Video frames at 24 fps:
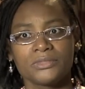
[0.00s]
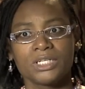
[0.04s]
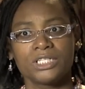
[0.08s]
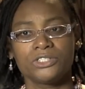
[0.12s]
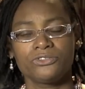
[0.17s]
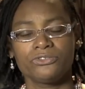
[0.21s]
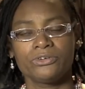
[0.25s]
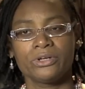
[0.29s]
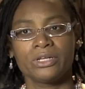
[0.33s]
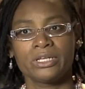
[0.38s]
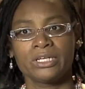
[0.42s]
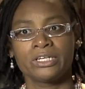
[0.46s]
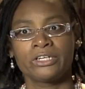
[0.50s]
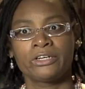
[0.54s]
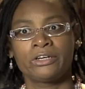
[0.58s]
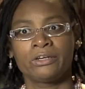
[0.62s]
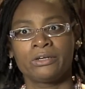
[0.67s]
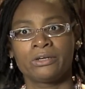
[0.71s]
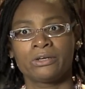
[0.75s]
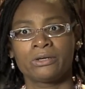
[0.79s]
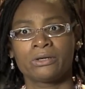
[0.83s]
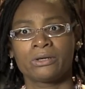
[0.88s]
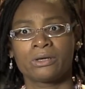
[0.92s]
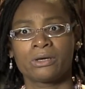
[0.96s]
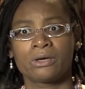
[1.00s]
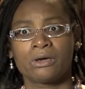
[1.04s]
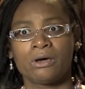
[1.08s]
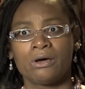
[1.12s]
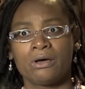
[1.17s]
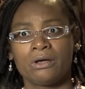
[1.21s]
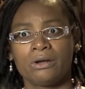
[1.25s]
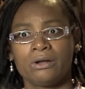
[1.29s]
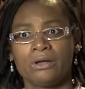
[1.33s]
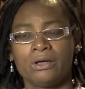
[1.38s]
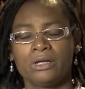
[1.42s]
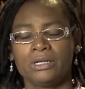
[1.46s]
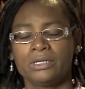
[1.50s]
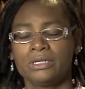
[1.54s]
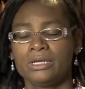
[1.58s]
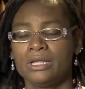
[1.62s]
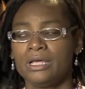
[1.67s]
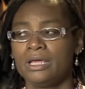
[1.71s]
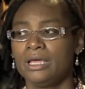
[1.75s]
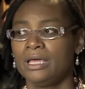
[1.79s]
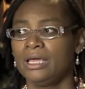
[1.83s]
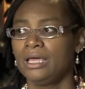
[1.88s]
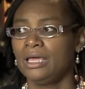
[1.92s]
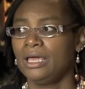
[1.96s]
It's really caught on.
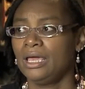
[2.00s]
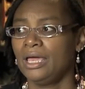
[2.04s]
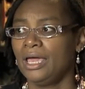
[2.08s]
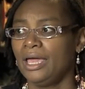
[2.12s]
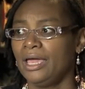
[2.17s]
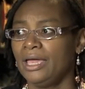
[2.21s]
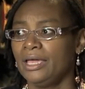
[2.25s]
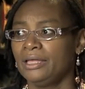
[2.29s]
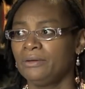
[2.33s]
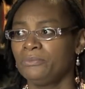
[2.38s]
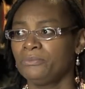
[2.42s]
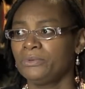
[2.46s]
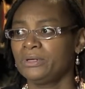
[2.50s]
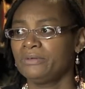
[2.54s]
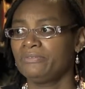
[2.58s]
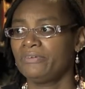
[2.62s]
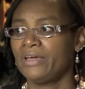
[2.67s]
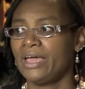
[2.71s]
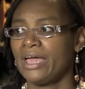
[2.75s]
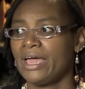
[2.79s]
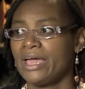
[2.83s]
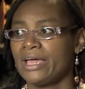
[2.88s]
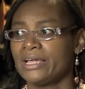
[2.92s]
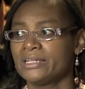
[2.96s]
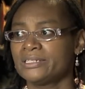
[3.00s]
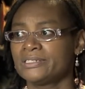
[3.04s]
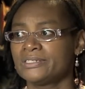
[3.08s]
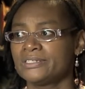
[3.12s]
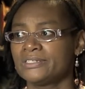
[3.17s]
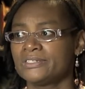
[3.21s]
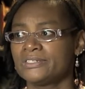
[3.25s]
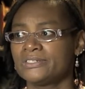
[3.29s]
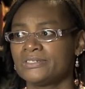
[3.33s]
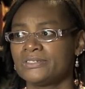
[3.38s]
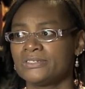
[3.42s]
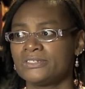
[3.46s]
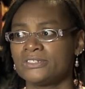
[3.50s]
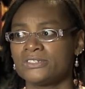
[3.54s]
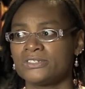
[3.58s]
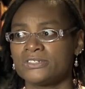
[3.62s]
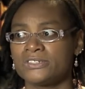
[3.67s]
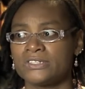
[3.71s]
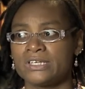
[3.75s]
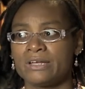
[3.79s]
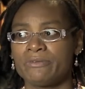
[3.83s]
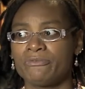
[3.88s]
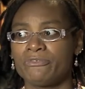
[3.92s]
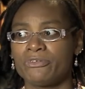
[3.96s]
And we've had
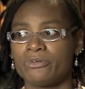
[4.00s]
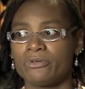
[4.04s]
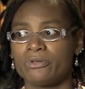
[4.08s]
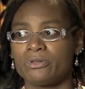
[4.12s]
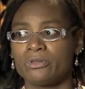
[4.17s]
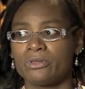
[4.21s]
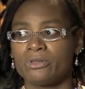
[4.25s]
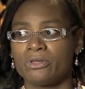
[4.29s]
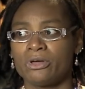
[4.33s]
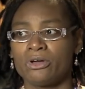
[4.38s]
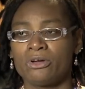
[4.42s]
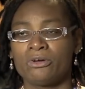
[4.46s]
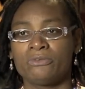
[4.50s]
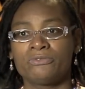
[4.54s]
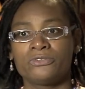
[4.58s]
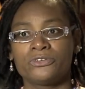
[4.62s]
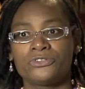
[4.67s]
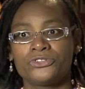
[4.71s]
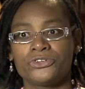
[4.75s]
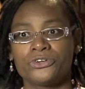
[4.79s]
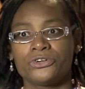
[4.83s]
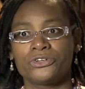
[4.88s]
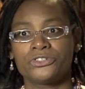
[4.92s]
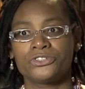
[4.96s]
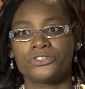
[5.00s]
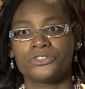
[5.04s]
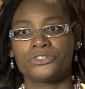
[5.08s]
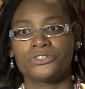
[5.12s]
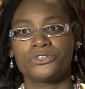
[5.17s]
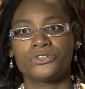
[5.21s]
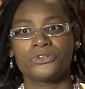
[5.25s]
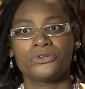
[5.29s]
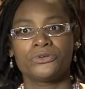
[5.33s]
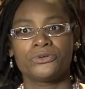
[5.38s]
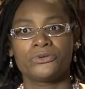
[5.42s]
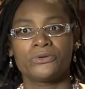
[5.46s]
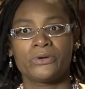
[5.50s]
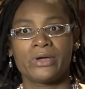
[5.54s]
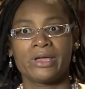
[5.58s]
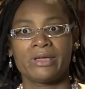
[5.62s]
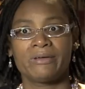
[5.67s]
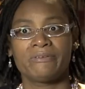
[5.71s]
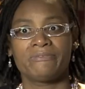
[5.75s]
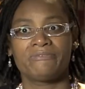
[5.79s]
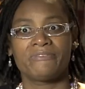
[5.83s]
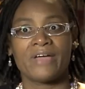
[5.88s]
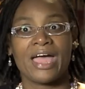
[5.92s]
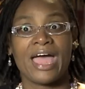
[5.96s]
several of the churches who
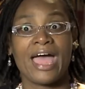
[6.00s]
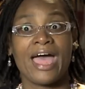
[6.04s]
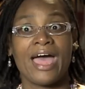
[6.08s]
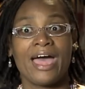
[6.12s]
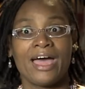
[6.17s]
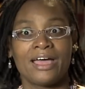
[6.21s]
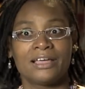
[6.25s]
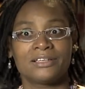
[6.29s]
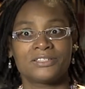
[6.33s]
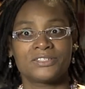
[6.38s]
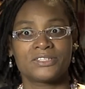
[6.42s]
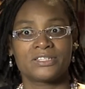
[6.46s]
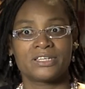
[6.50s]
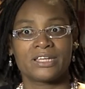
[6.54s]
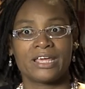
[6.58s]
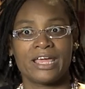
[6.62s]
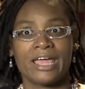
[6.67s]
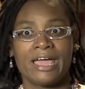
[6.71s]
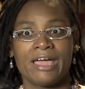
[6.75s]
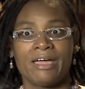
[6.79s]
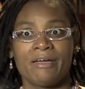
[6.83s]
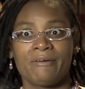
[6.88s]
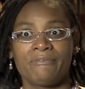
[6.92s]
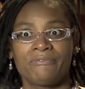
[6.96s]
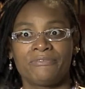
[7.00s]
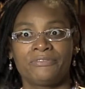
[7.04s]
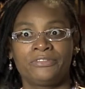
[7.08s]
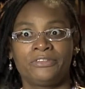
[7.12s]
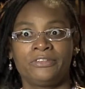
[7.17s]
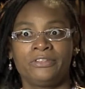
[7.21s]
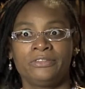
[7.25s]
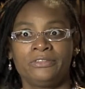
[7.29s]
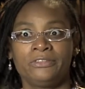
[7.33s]
have asked if